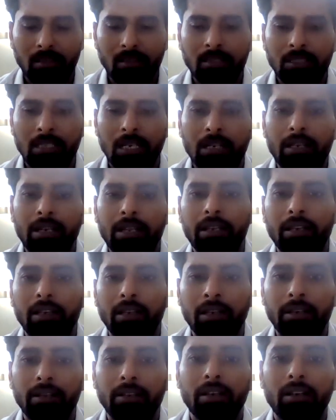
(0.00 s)
resulting
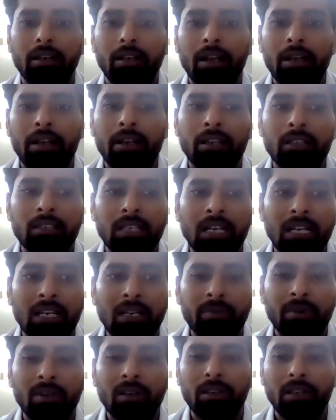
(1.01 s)
in
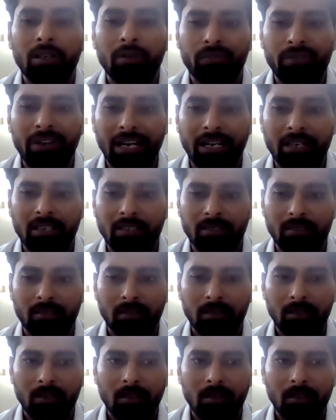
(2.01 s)
undesirable effects.